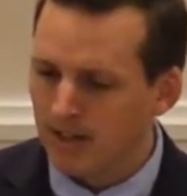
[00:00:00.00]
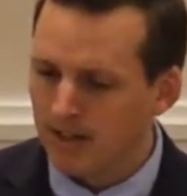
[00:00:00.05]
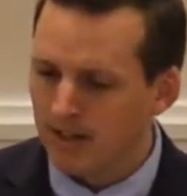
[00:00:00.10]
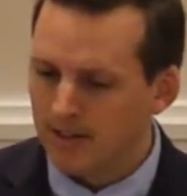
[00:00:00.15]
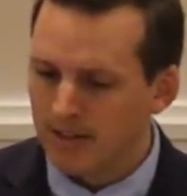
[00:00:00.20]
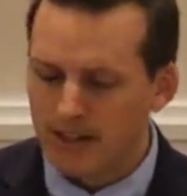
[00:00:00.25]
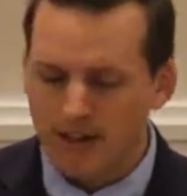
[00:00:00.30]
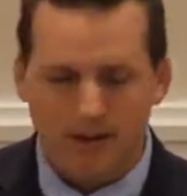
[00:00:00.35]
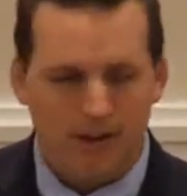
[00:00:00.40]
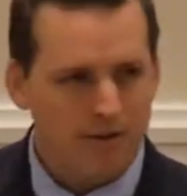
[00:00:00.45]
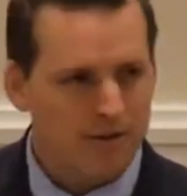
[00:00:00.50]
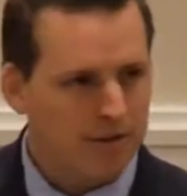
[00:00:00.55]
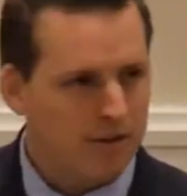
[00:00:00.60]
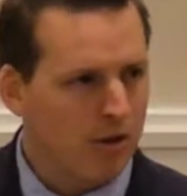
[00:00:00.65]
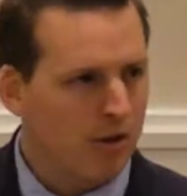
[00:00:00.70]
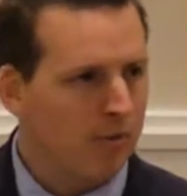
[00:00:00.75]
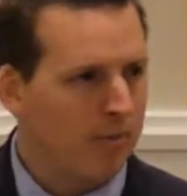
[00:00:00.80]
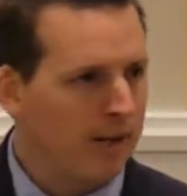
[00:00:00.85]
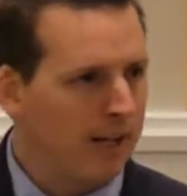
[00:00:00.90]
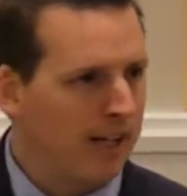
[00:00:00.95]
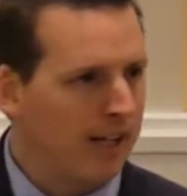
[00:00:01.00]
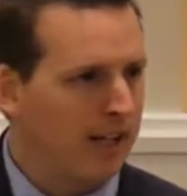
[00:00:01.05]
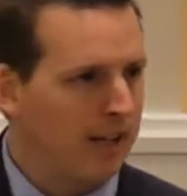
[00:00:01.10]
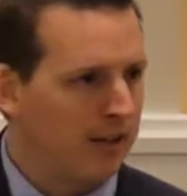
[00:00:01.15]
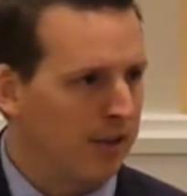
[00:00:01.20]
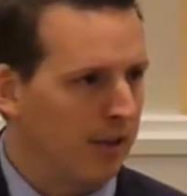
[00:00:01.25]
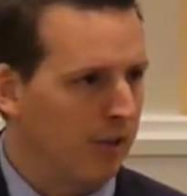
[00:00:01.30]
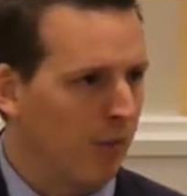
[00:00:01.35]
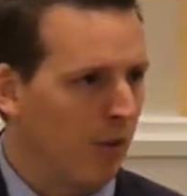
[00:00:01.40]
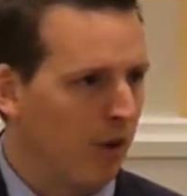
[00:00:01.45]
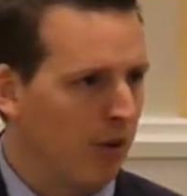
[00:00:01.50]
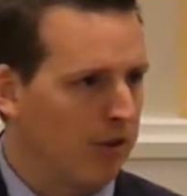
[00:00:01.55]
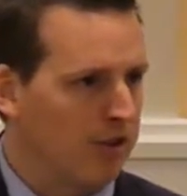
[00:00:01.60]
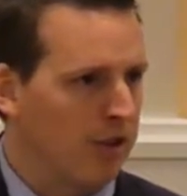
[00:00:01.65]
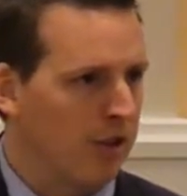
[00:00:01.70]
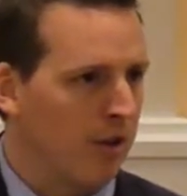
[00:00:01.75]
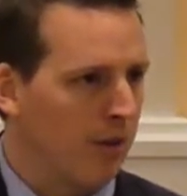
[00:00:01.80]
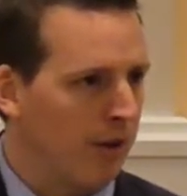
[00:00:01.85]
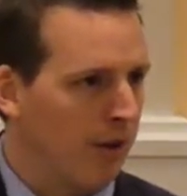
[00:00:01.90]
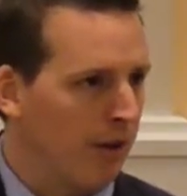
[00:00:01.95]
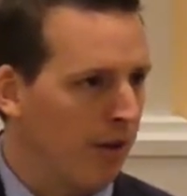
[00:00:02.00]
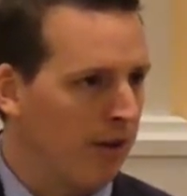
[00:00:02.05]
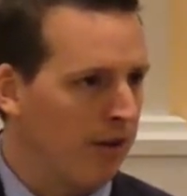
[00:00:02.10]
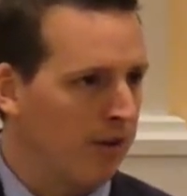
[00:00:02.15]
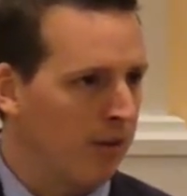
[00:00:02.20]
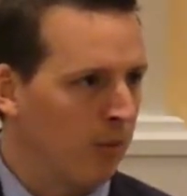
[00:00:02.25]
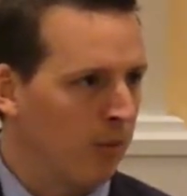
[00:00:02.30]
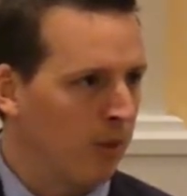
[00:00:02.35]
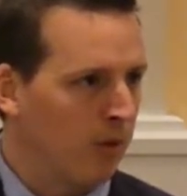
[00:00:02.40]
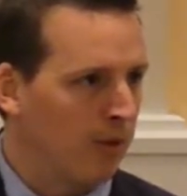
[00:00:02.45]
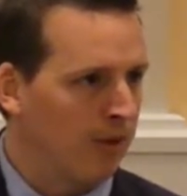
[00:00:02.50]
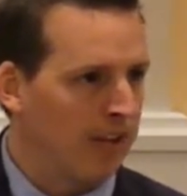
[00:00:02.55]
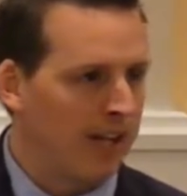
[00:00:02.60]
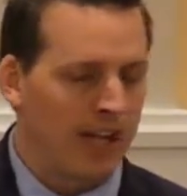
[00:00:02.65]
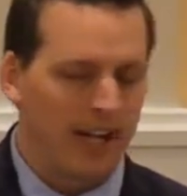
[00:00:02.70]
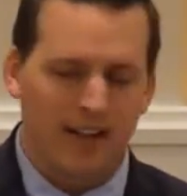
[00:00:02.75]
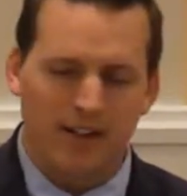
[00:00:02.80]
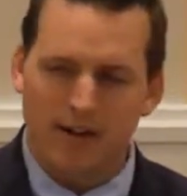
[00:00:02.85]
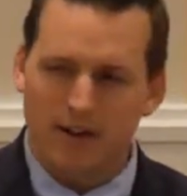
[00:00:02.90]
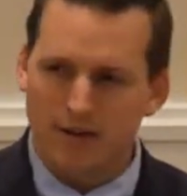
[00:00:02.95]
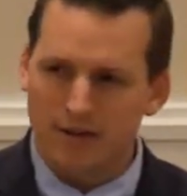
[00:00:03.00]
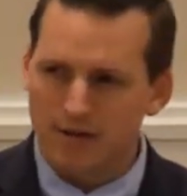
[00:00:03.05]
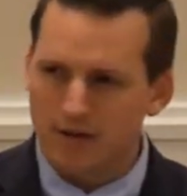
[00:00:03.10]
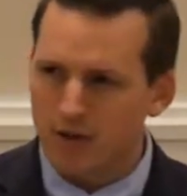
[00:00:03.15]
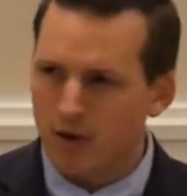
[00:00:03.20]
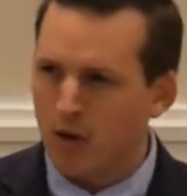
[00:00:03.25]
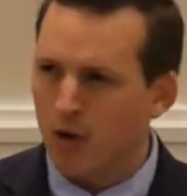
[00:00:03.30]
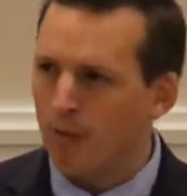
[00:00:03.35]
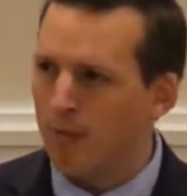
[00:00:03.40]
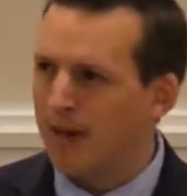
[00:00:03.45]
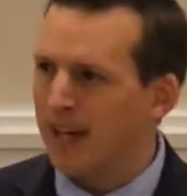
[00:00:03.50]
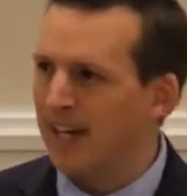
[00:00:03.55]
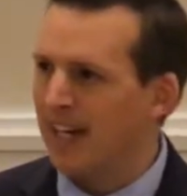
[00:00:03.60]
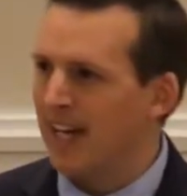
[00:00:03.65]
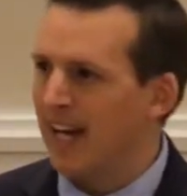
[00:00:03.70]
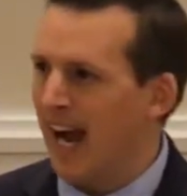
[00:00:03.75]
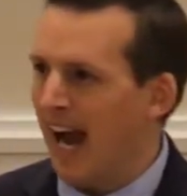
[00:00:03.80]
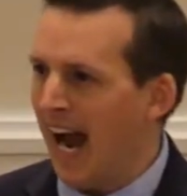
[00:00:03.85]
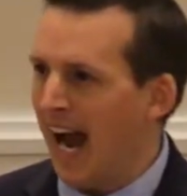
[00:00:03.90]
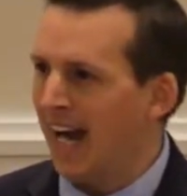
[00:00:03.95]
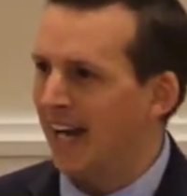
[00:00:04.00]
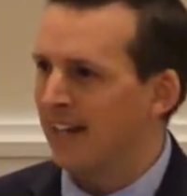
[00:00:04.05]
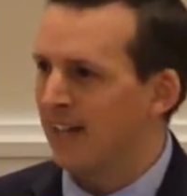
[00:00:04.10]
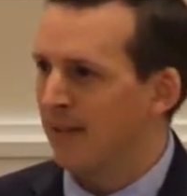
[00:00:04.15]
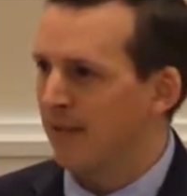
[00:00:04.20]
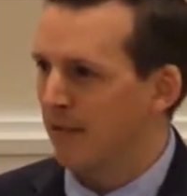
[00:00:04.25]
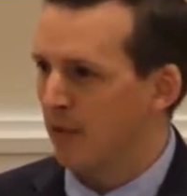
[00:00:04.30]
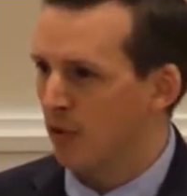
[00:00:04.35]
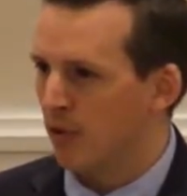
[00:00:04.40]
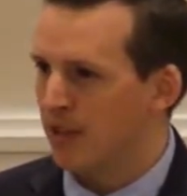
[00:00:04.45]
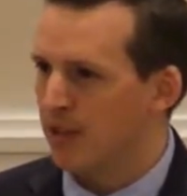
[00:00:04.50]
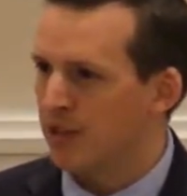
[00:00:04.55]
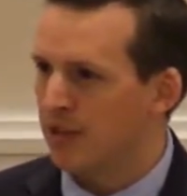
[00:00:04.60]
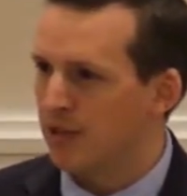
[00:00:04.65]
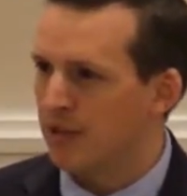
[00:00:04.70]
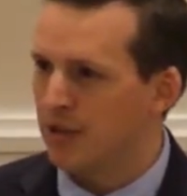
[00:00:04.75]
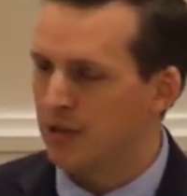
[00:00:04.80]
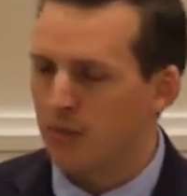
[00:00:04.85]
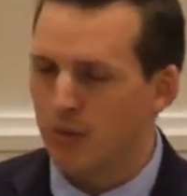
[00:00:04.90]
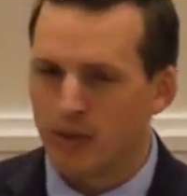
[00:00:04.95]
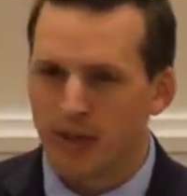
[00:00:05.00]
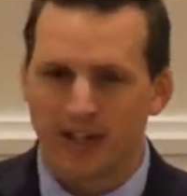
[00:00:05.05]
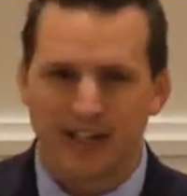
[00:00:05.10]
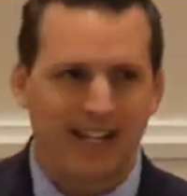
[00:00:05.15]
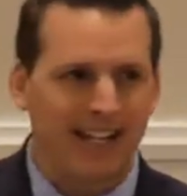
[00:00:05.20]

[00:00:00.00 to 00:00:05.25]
There are so many good works going on in the world today. There are so many active Christians really